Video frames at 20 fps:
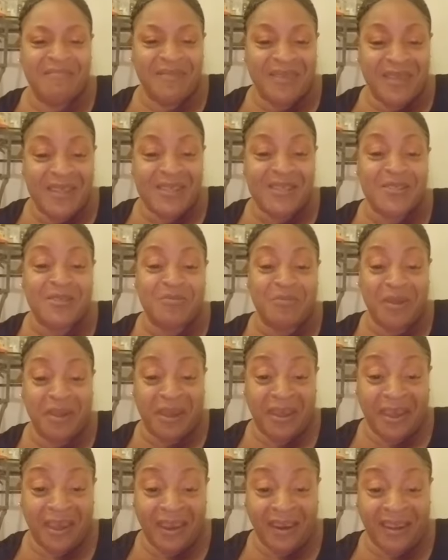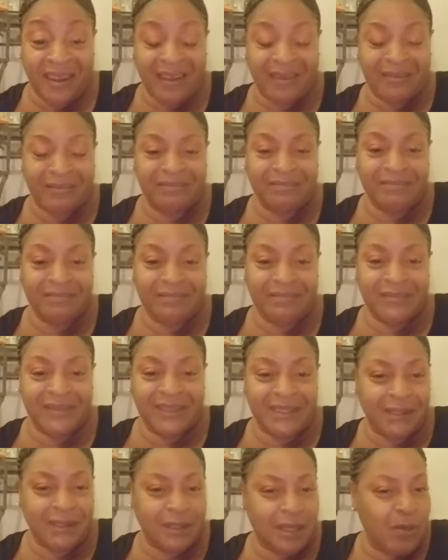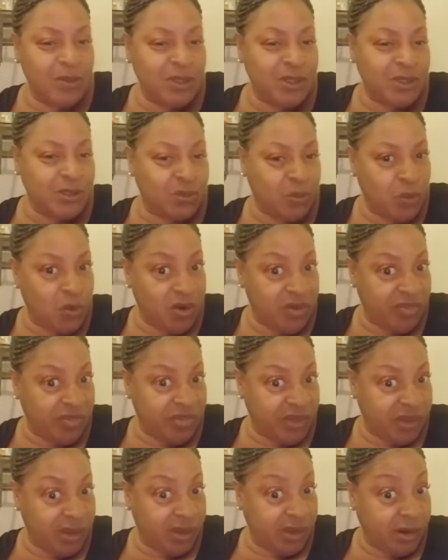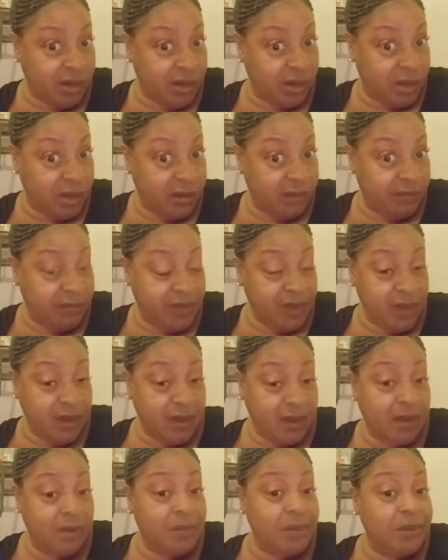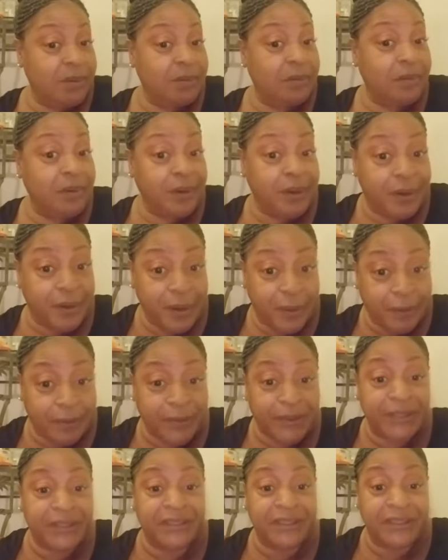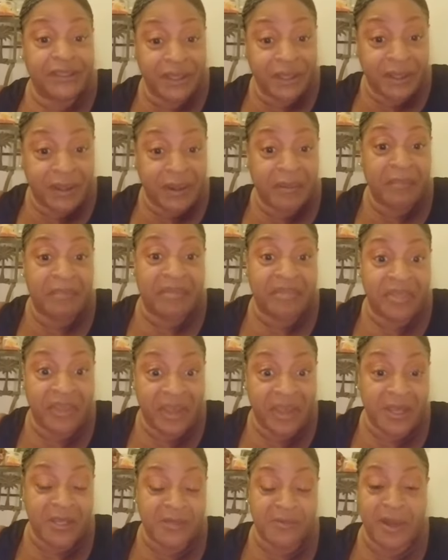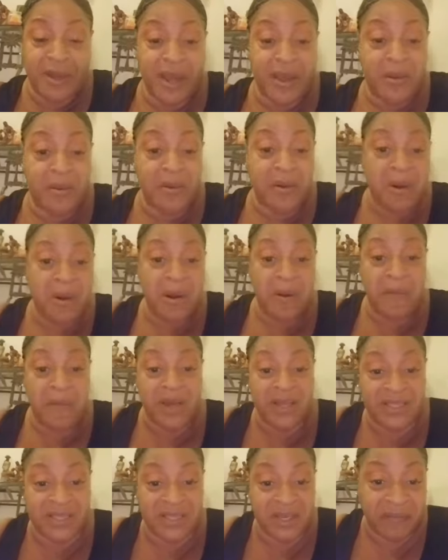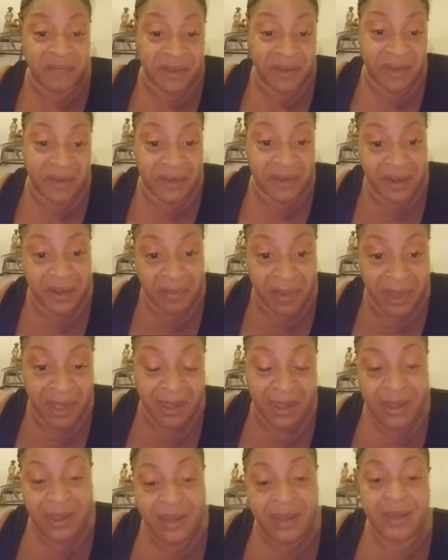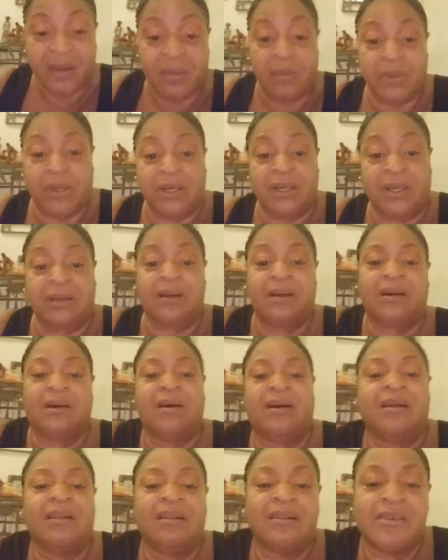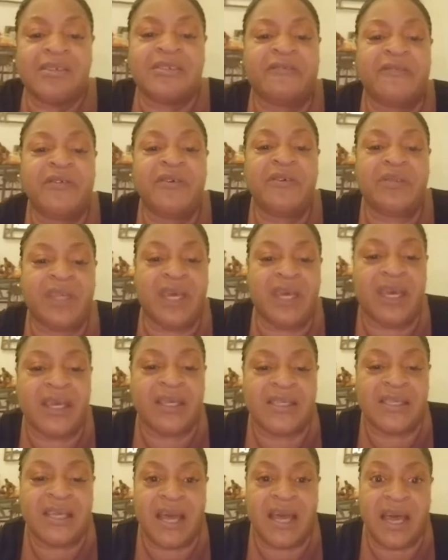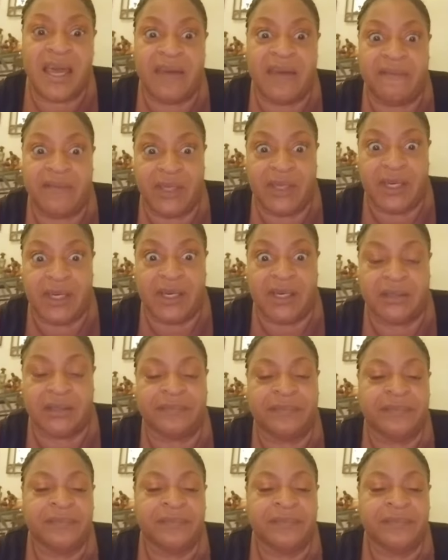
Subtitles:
is beginning. So that was just one thing I did. I've been doing a couple of dumb things, but I ain't gonna call myself a dummy. But there's a few things that I have done.